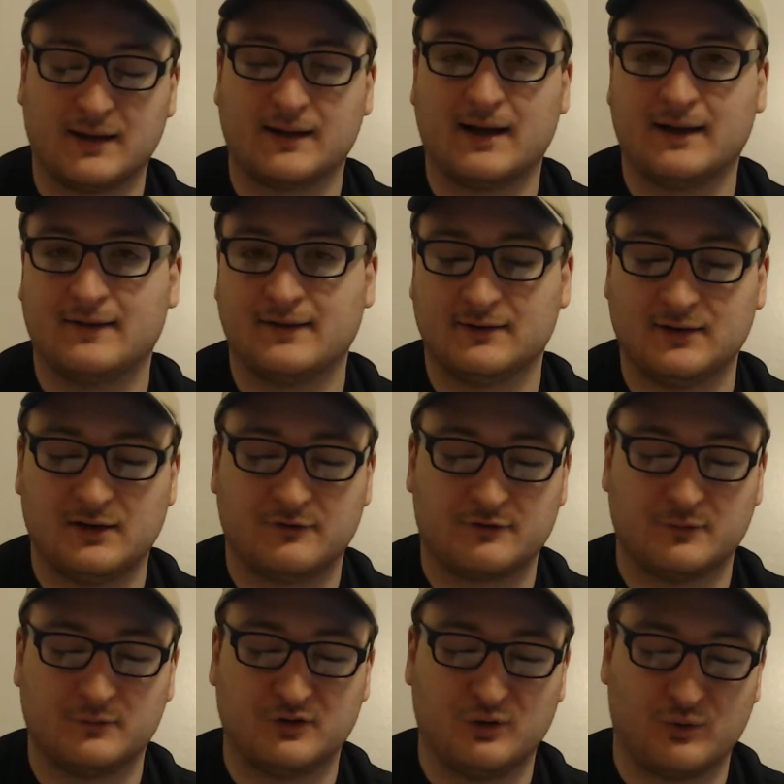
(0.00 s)
Godzilla
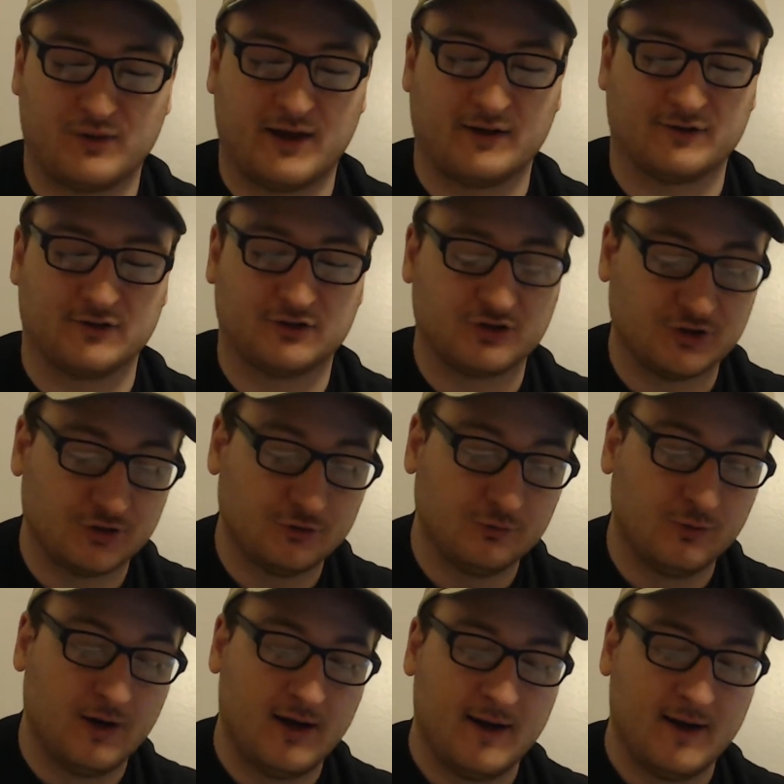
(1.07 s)
from 2002.